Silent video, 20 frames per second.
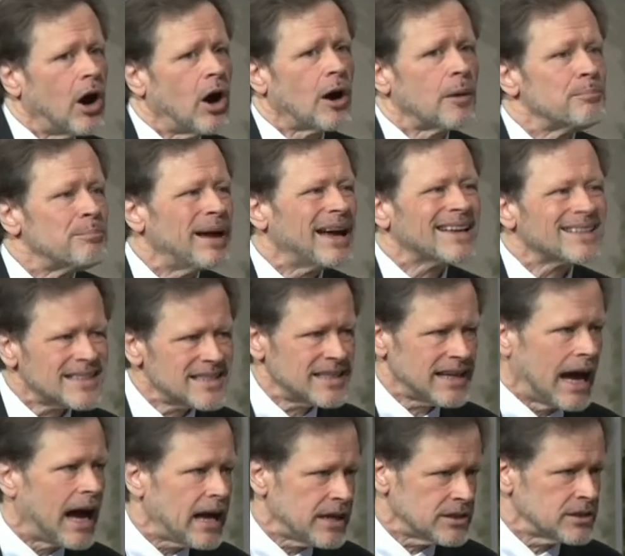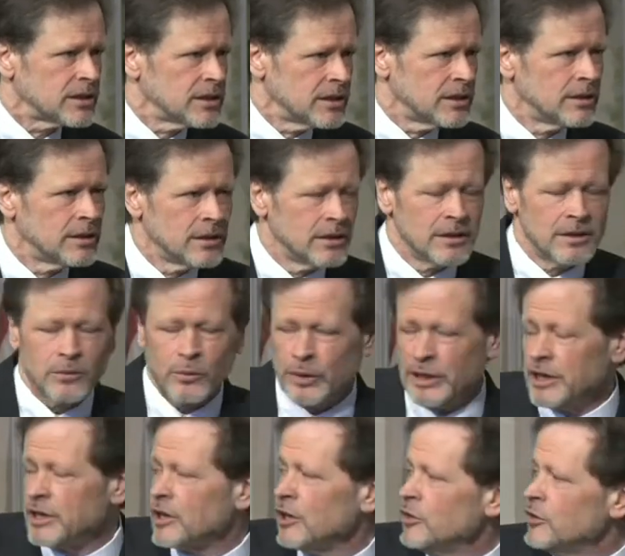are best at.
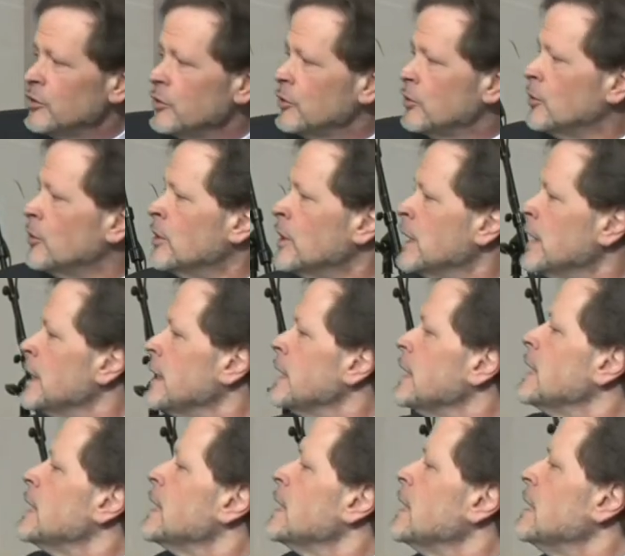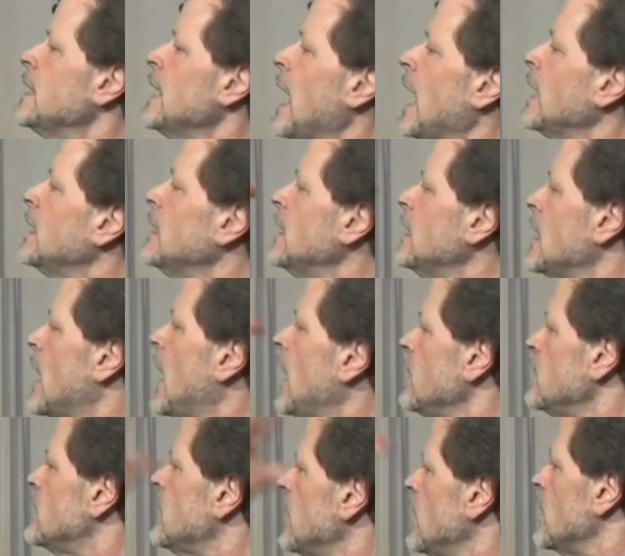We can do
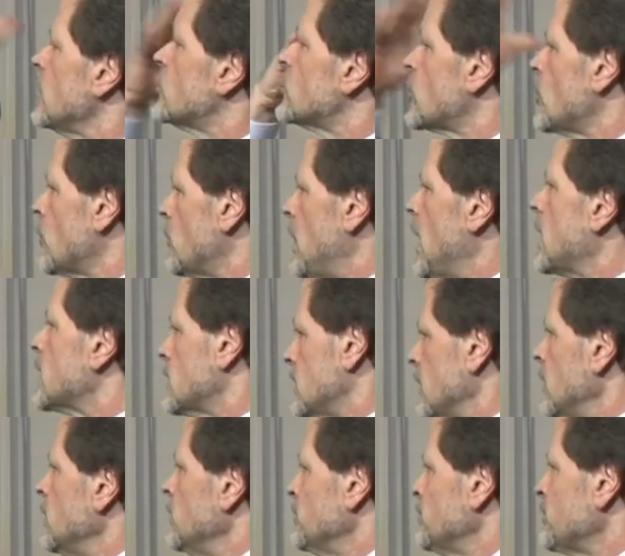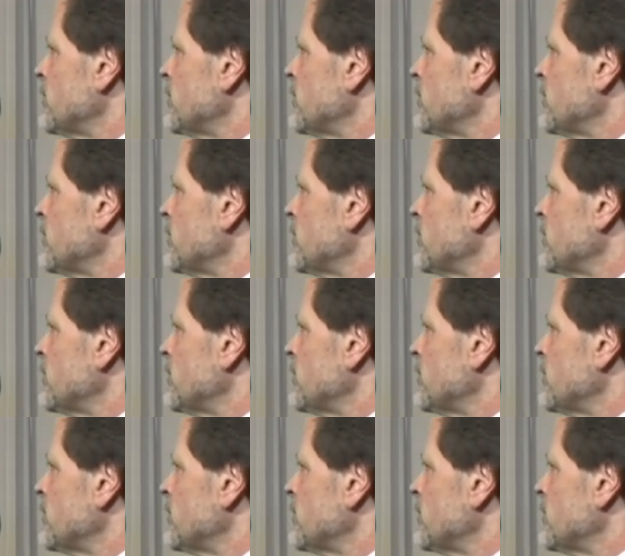99 things correctly,